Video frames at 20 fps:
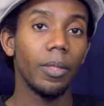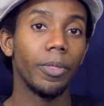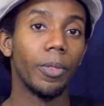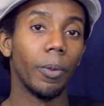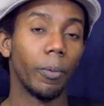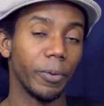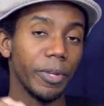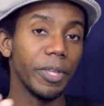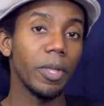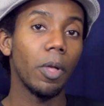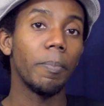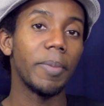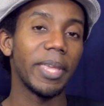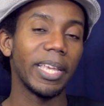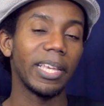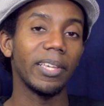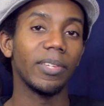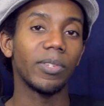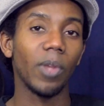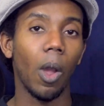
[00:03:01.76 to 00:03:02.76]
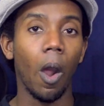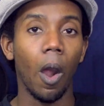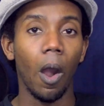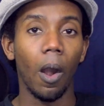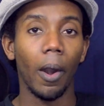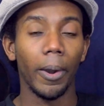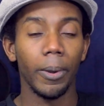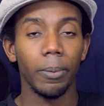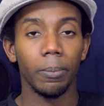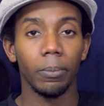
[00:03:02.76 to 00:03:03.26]
The real biggies
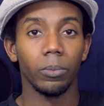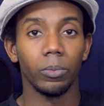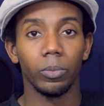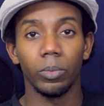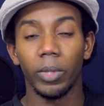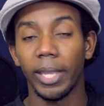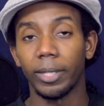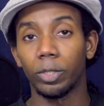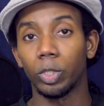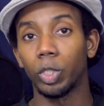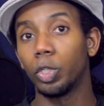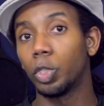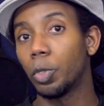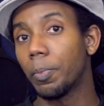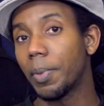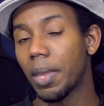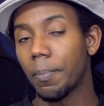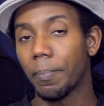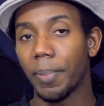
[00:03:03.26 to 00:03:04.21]
are like should you be